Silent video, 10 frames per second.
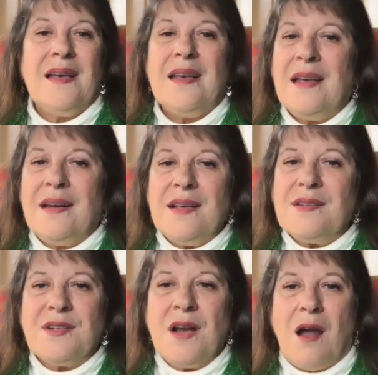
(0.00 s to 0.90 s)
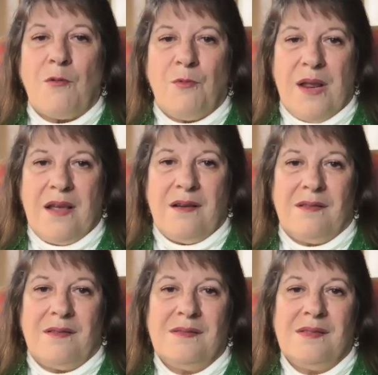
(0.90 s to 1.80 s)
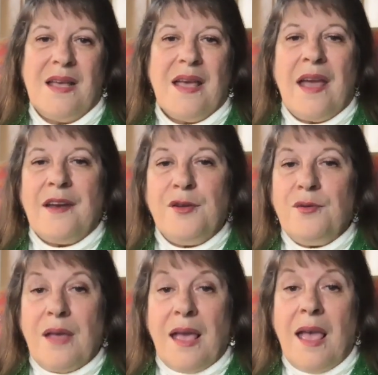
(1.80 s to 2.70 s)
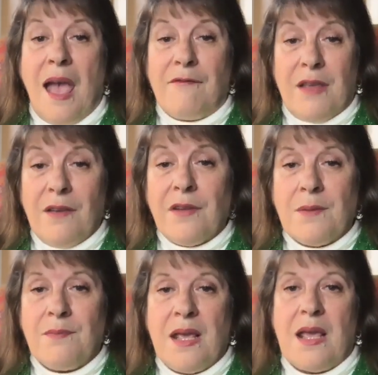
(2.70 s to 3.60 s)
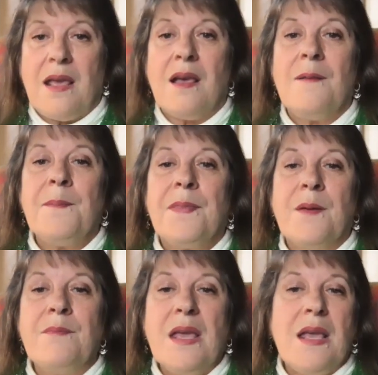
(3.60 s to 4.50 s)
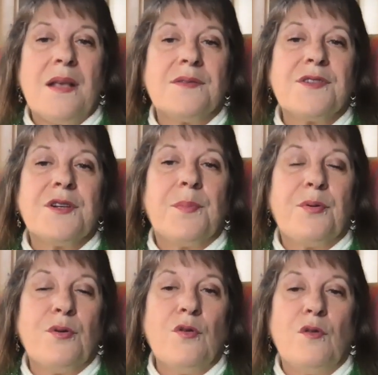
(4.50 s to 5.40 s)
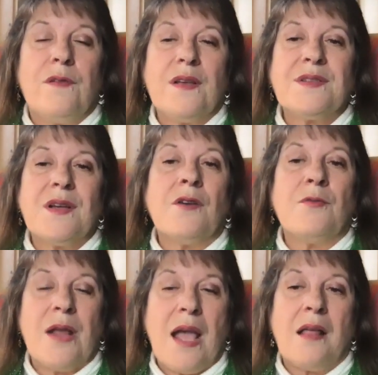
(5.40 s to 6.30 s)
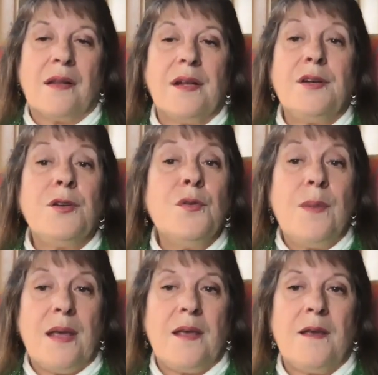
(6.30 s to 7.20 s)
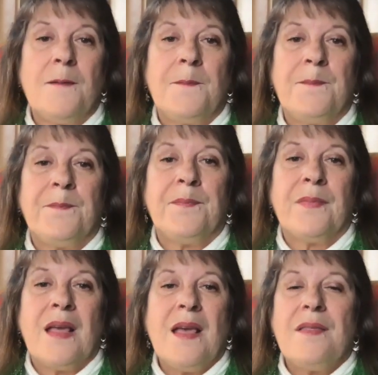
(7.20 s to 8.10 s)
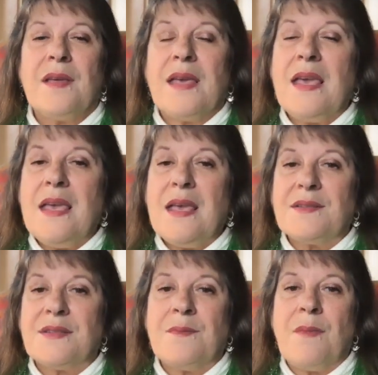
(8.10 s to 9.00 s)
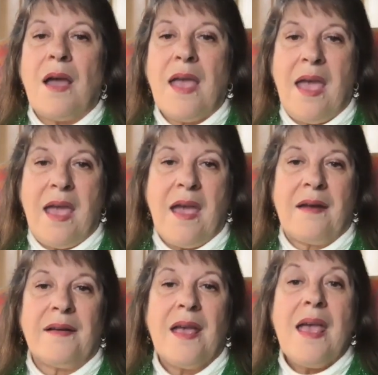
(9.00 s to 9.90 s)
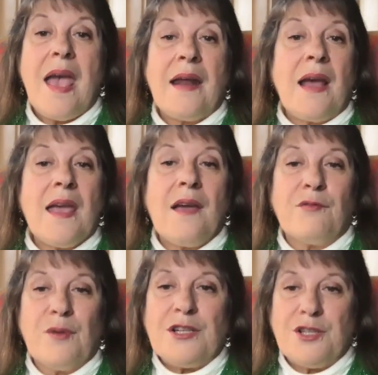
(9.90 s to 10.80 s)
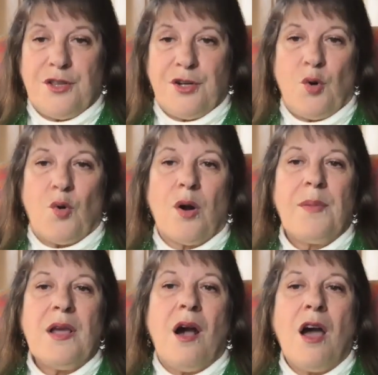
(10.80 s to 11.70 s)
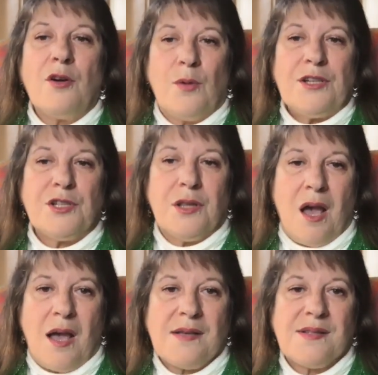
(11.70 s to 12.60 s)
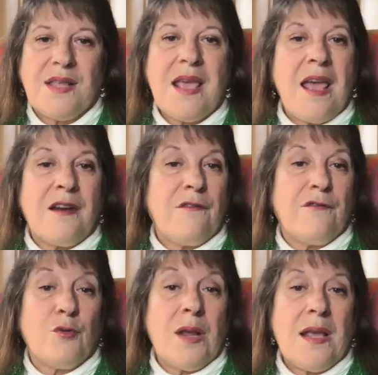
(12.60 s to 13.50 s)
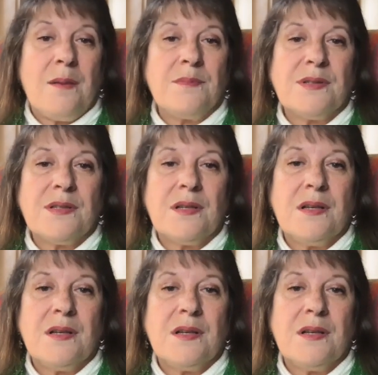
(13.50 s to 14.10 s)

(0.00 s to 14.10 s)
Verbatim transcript: It is not real, and you have given me the means to prove its unreality to me. The key is in my hand, and I have reached the door beyond which lies the end of dreams.